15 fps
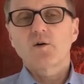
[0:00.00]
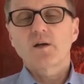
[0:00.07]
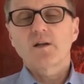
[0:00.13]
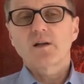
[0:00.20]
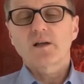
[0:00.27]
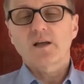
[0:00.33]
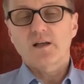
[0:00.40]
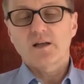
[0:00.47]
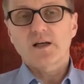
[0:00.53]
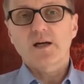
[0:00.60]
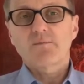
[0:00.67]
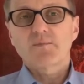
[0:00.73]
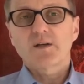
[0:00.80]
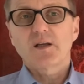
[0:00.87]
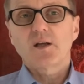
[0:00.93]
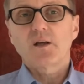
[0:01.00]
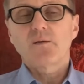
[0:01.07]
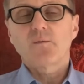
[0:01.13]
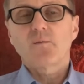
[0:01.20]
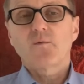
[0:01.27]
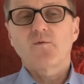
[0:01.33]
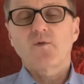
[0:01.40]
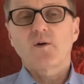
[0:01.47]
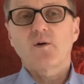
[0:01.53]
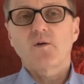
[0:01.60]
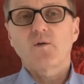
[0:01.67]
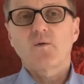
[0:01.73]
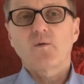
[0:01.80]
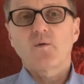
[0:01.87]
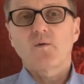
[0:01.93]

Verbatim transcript: in, a, in a company for